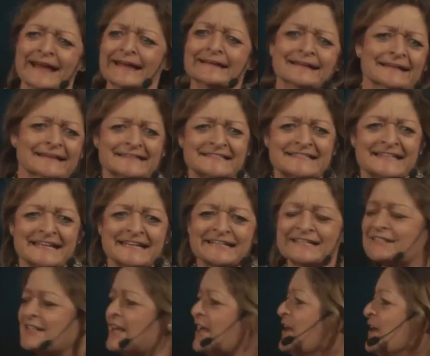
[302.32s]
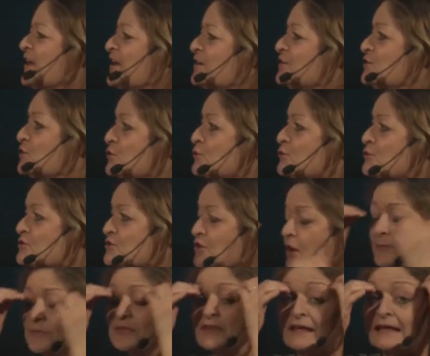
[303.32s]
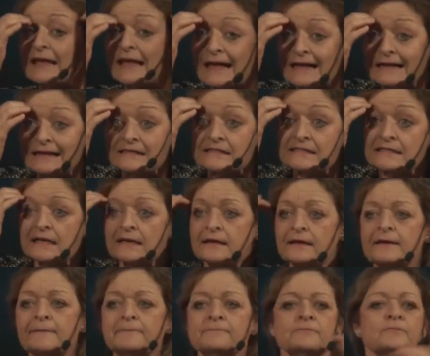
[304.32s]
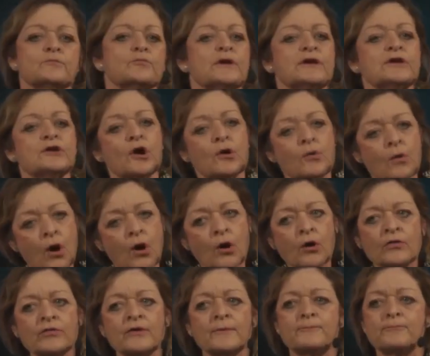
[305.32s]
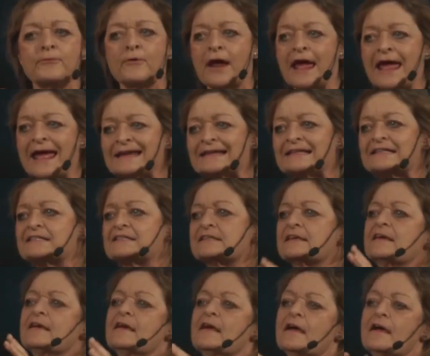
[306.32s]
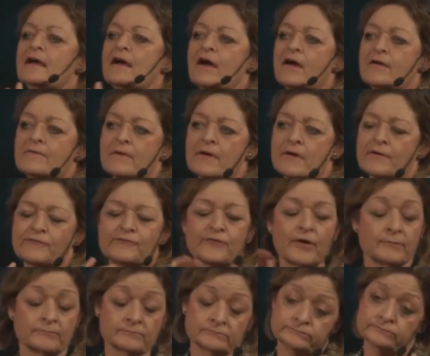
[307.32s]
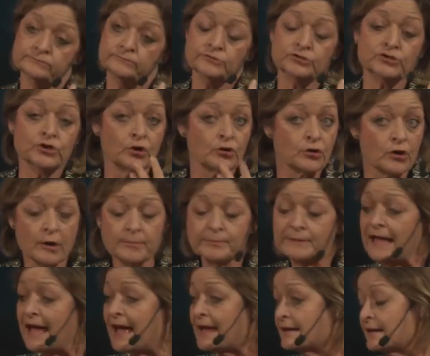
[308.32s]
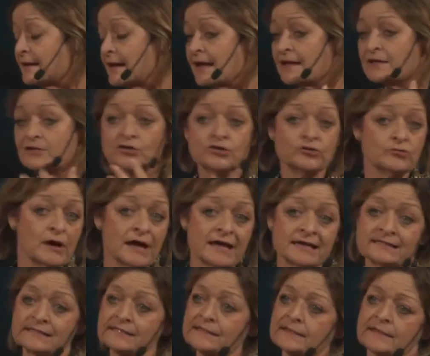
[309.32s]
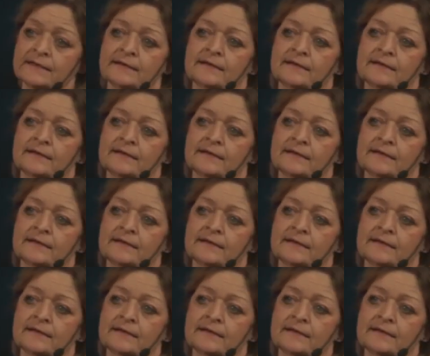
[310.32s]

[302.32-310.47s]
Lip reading: Analytics, use something else. We know all the brands from Europe, Canada, US,